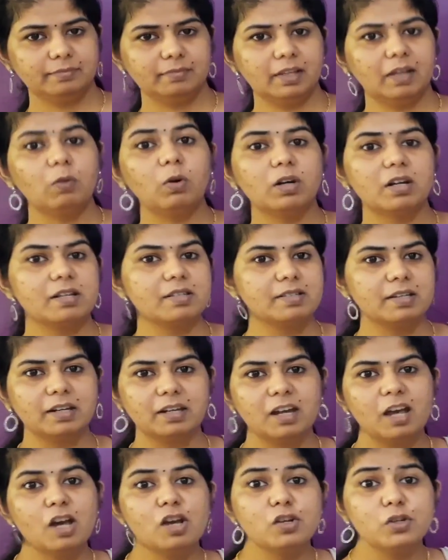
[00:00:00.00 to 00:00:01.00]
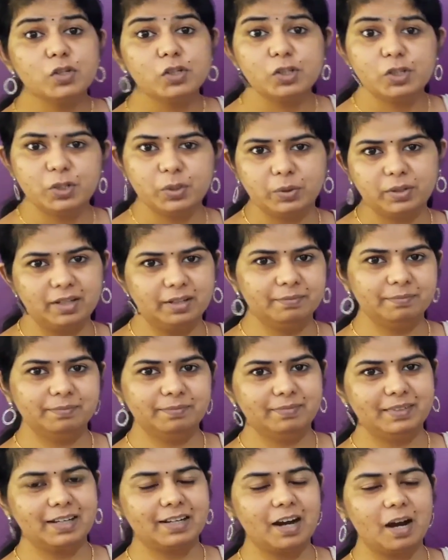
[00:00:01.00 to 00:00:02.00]
what is it?
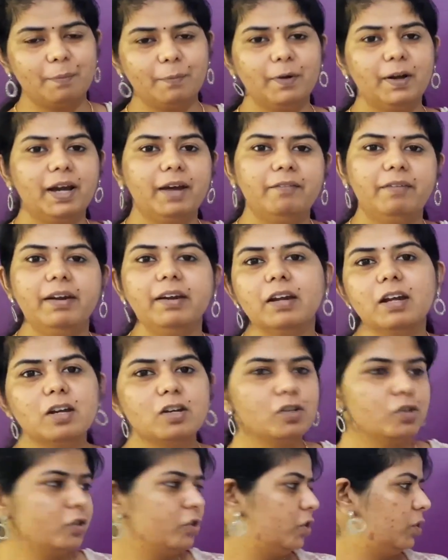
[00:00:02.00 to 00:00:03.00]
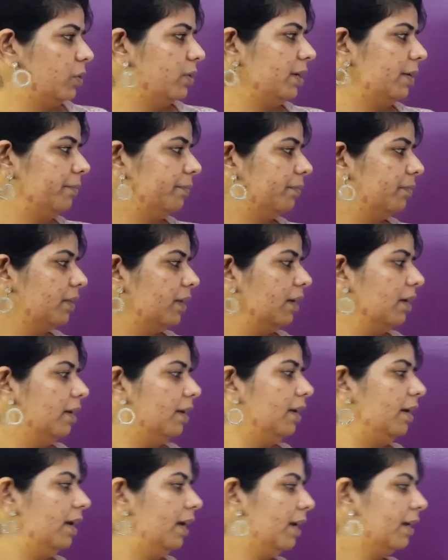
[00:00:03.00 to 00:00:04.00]
Sugar, the carbohydrate, sugar.
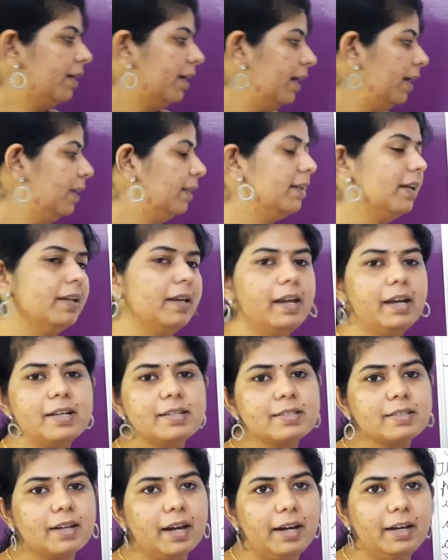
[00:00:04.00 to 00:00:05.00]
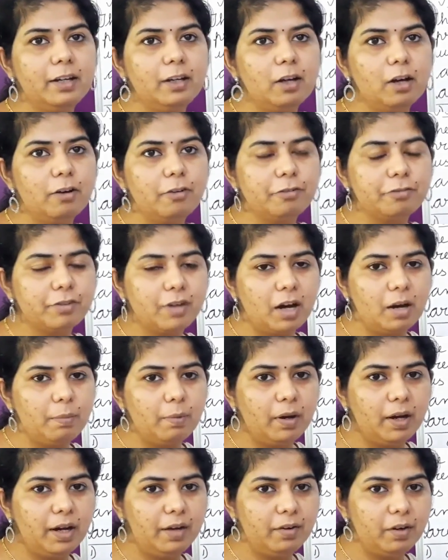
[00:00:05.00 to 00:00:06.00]
Again, the next kind of
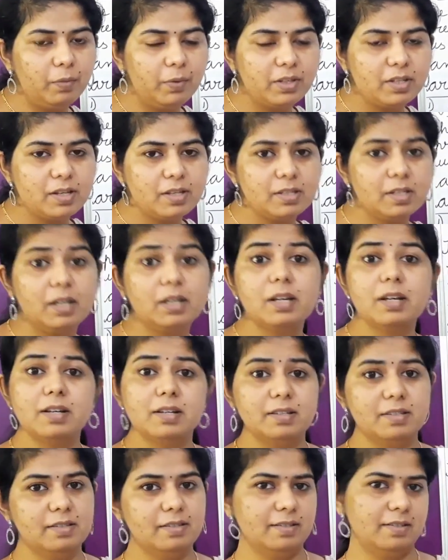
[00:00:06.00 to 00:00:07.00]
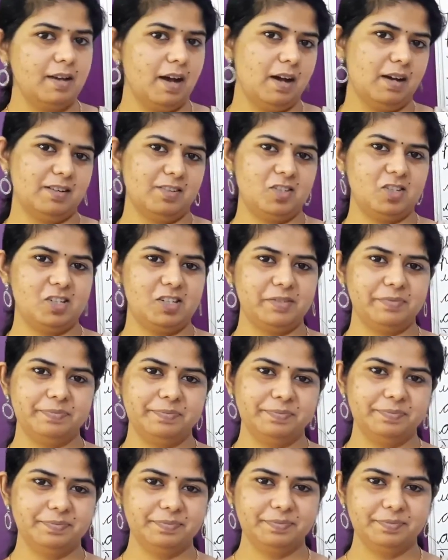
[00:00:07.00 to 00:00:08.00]
carbohydrate, which is it?
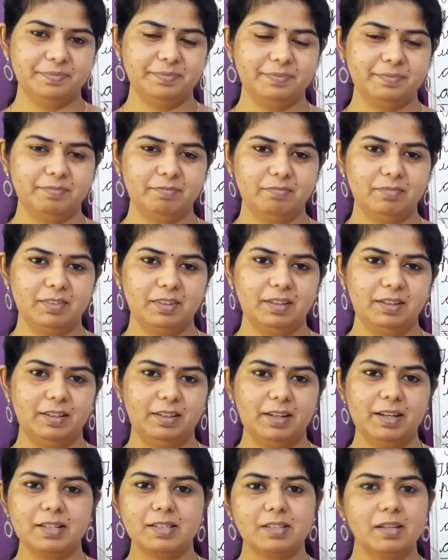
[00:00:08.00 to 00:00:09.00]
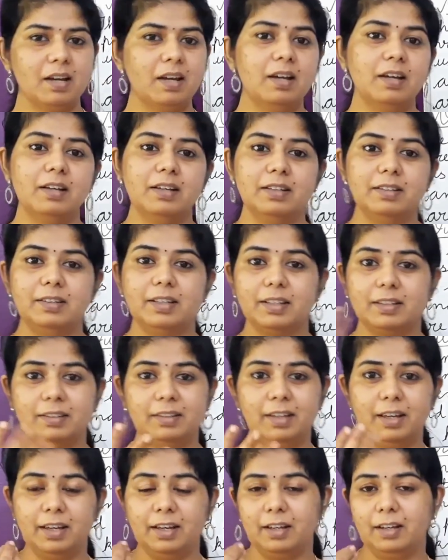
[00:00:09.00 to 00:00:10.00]
Starch. Yes, the
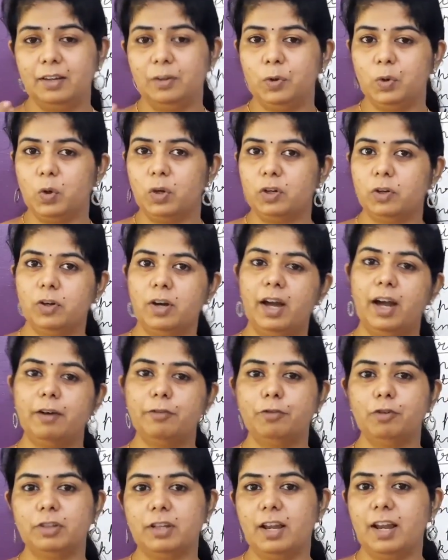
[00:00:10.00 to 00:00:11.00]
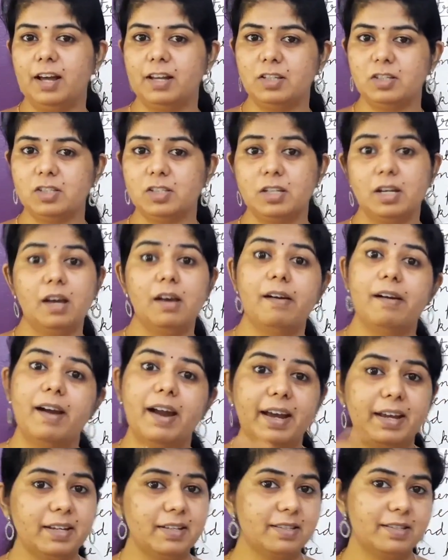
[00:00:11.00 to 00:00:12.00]
thing what you have for the lunch,
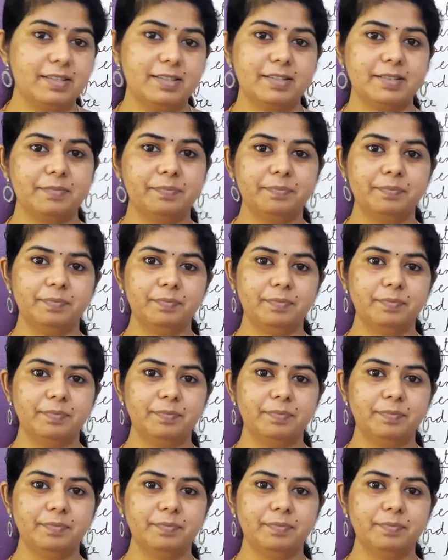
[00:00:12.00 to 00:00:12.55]
rice.